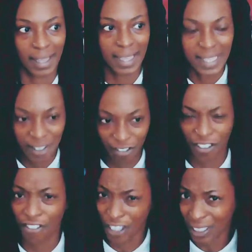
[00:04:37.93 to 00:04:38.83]
is it
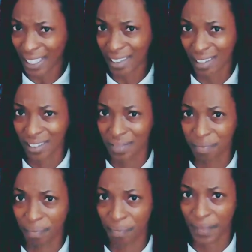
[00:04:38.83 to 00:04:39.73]
fulfilling?
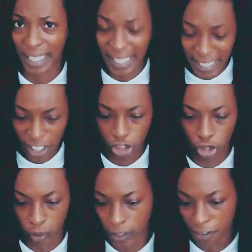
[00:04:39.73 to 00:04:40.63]
Is it
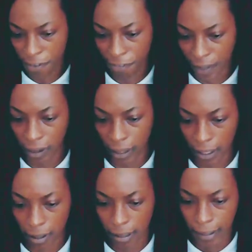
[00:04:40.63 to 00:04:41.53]
truly fulfilling?
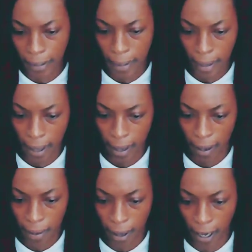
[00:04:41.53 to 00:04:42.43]

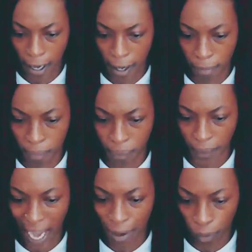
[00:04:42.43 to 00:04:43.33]

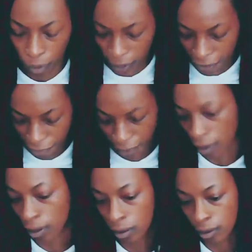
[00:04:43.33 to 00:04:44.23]
I really
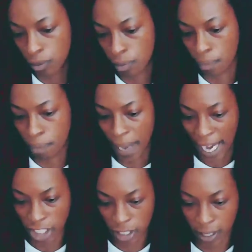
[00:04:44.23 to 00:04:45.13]
feel
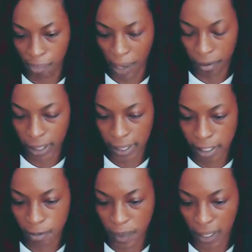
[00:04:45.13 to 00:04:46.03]
passionate about
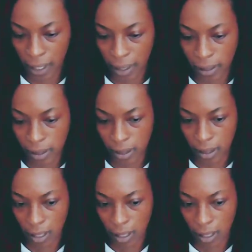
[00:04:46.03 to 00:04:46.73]
this because